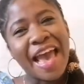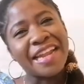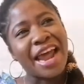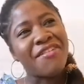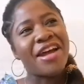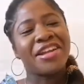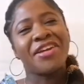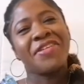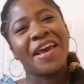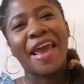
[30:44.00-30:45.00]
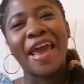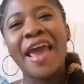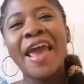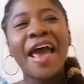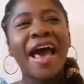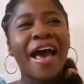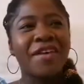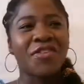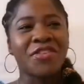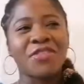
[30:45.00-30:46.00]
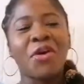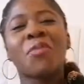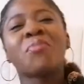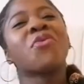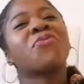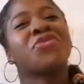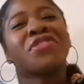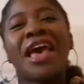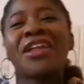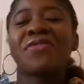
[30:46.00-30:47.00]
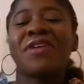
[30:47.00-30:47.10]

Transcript: and I ran away. I just moved to the end of it